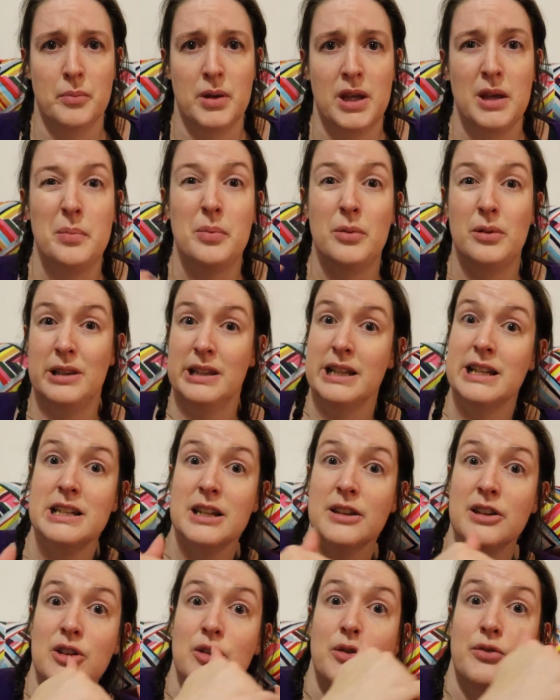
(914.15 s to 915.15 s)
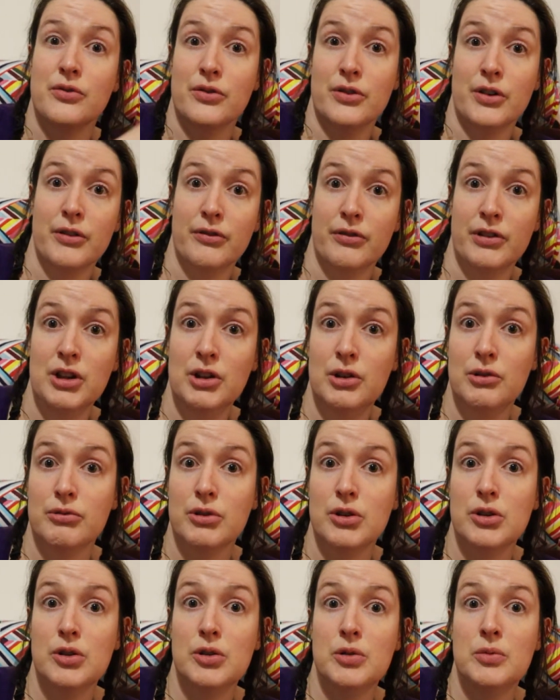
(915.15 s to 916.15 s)
people leading you for a few
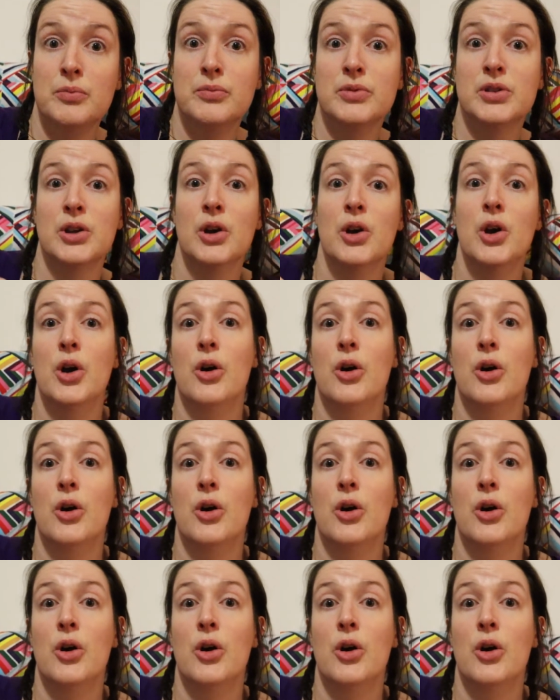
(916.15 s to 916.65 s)
rooms